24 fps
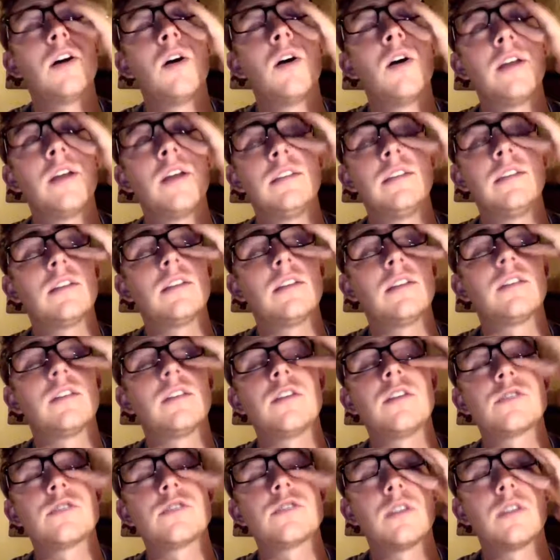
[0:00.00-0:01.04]
think
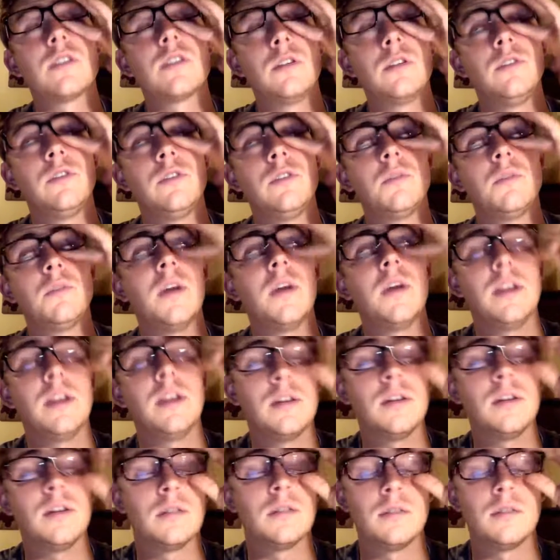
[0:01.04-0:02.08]
essentially they're losing money,
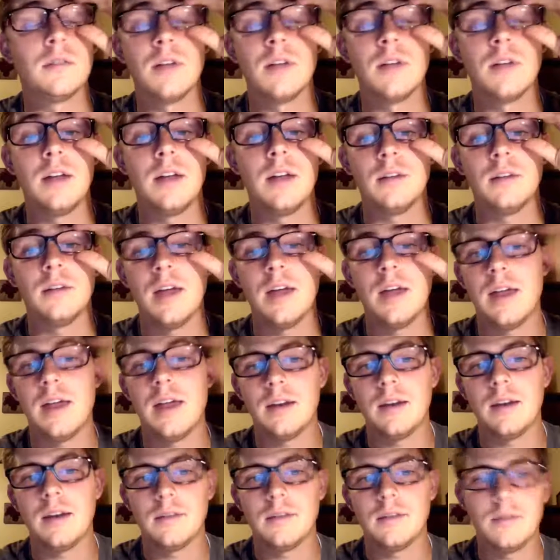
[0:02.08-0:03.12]

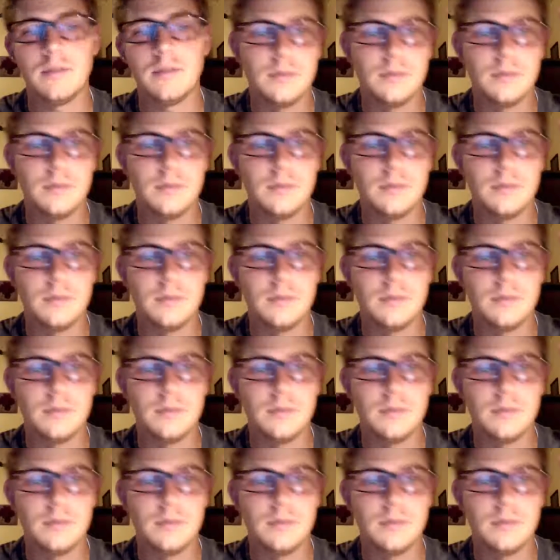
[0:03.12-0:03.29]
and